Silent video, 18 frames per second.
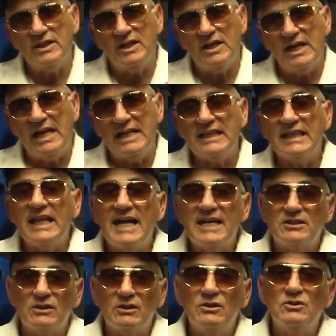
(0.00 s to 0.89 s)
I
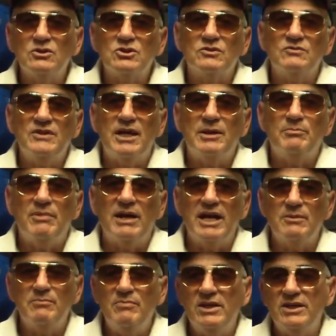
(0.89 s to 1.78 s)
like the looks of that
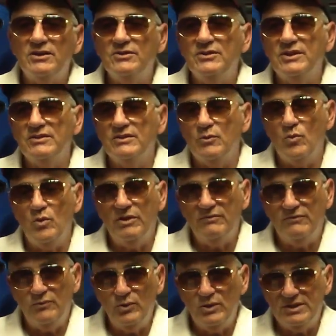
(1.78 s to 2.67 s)
bike better than the
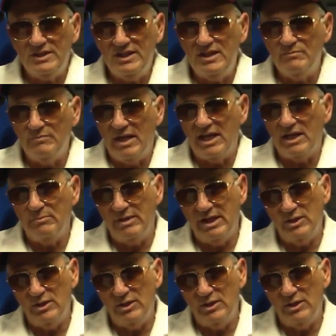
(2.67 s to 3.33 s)
114 model.